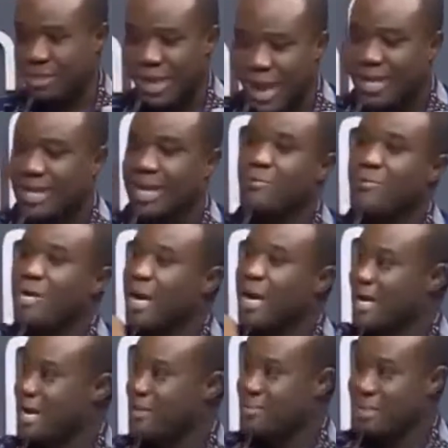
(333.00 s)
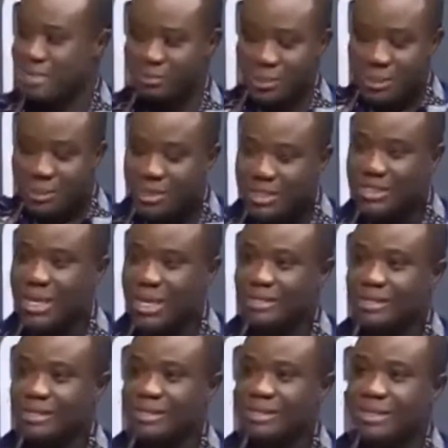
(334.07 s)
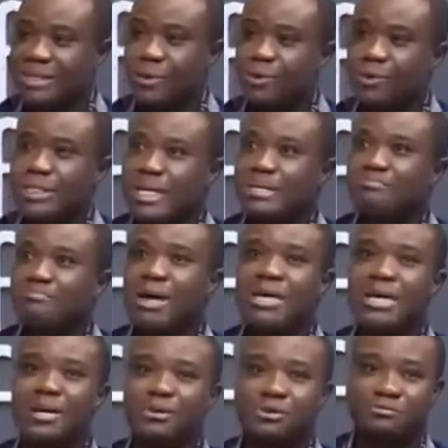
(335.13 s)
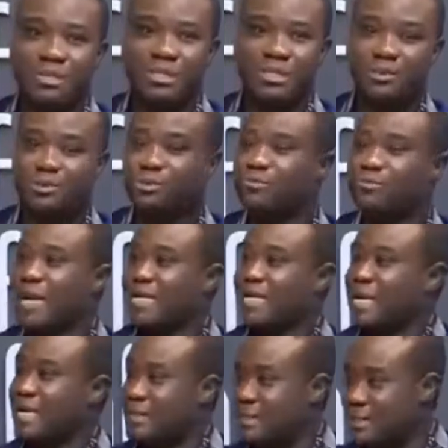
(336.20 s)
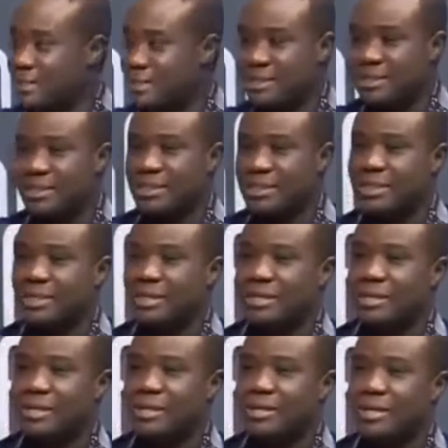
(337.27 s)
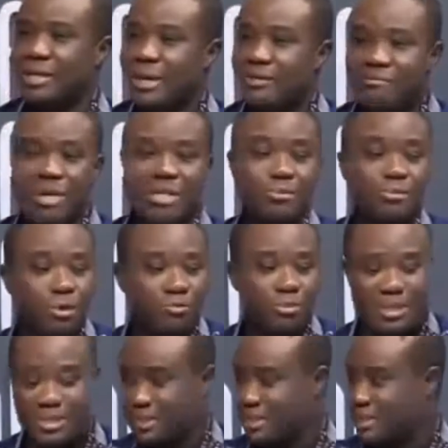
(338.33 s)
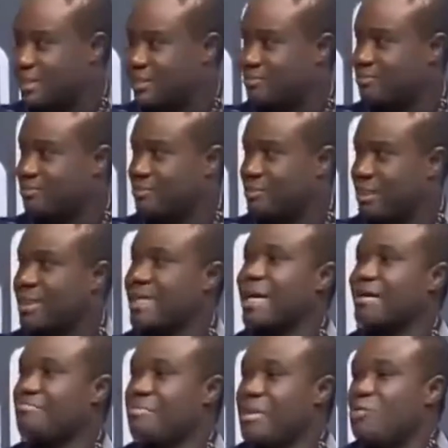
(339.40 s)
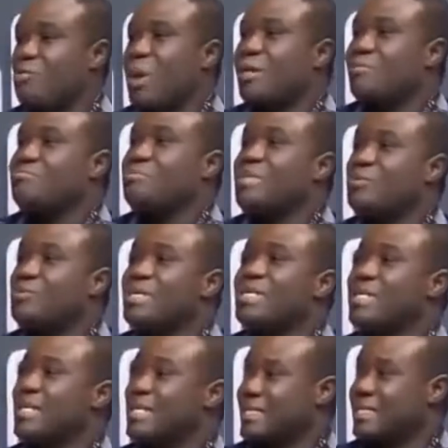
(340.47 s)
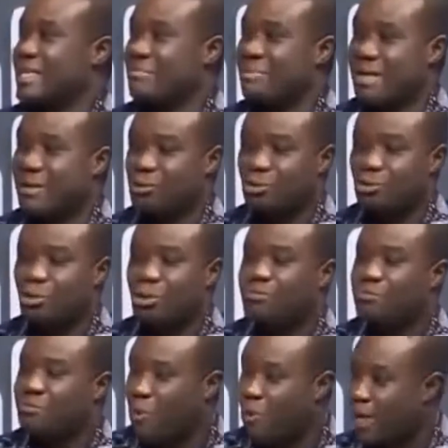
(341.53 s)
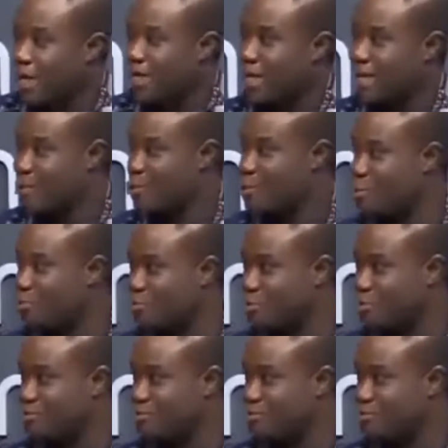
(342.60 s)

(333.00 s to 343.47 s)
And then realignment, which means that they will take money out of it to finance government promises that may well be within the sector but do not fall under the scope